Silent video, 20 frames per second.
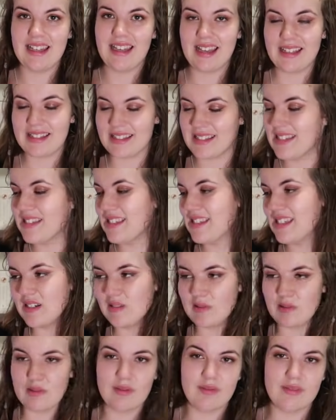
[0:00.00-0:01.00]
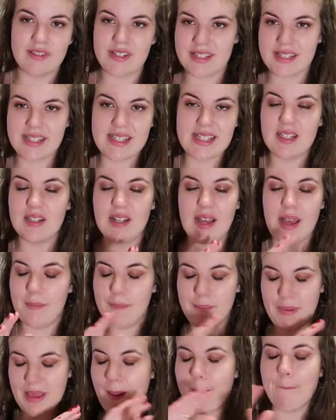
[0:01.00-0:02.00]
and still just
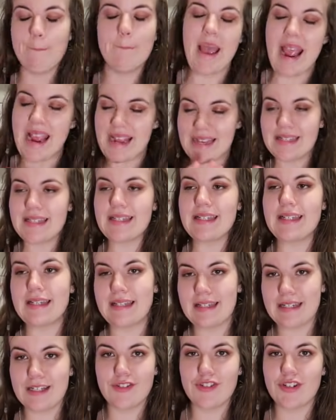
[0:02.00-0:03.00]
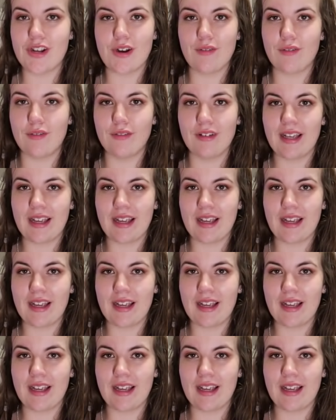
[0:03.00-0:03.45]
be amazing in general.